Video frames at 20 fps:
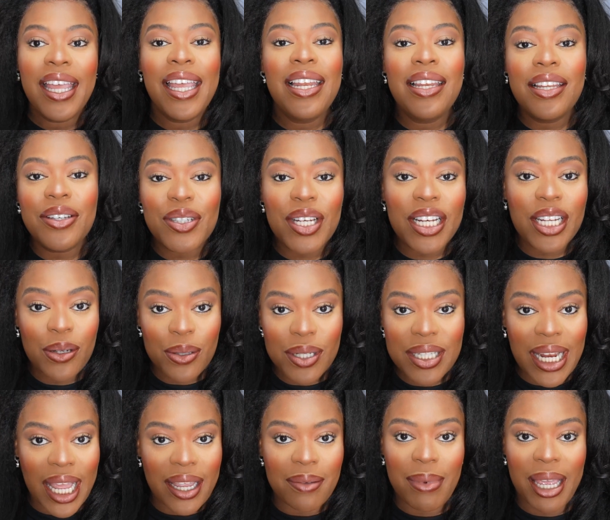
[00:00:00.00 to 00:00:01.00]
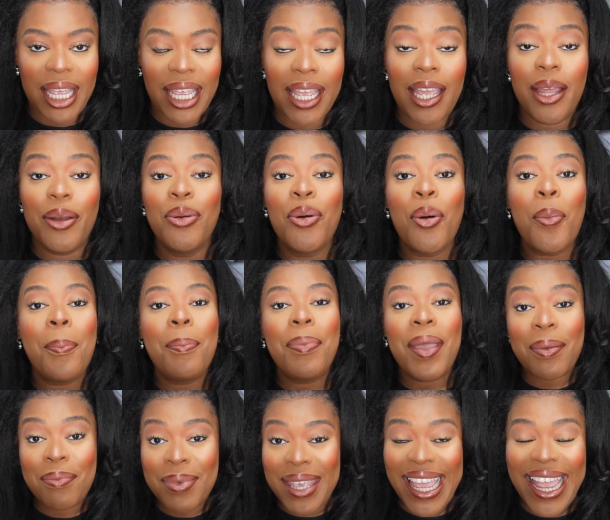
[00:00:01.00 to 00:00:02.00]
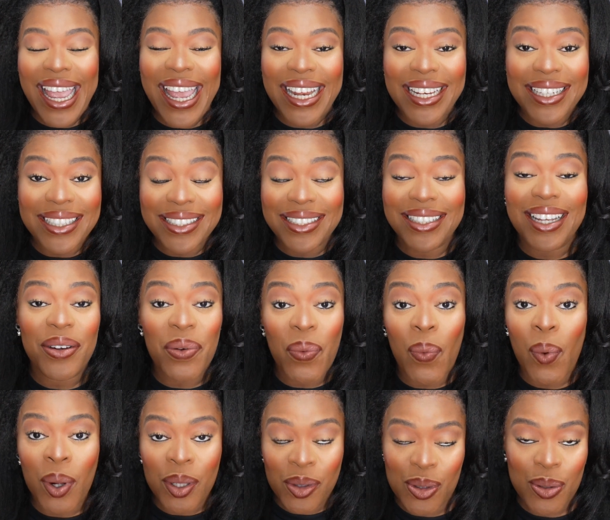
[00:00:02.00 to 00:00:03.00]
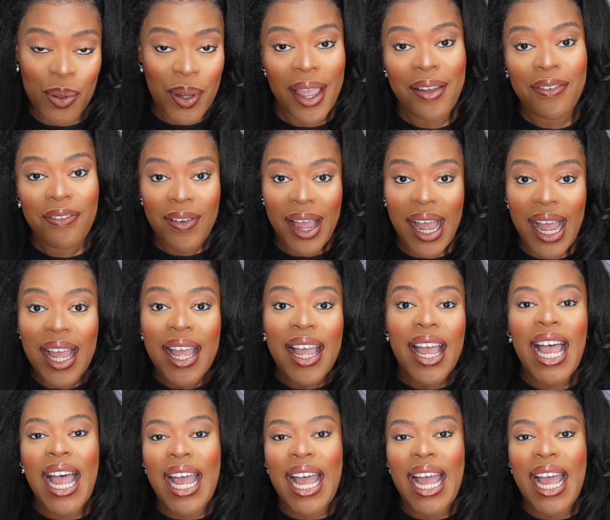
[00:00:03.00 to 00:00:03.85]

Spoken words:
It literally looks like my hair. No baby hair needed whatsoever,